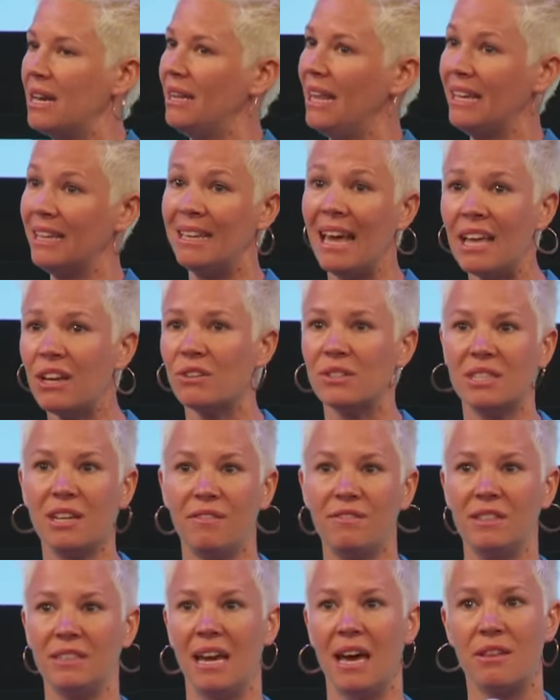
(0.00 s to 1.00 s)
to like get
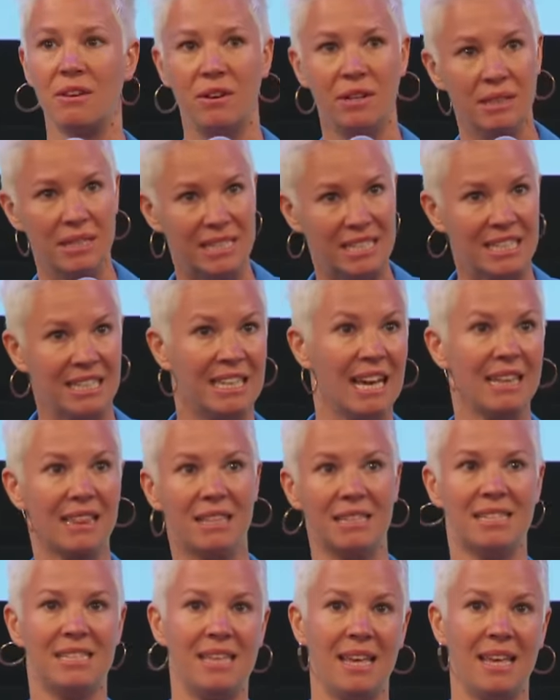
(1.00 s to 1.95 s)
yourself together and let's get this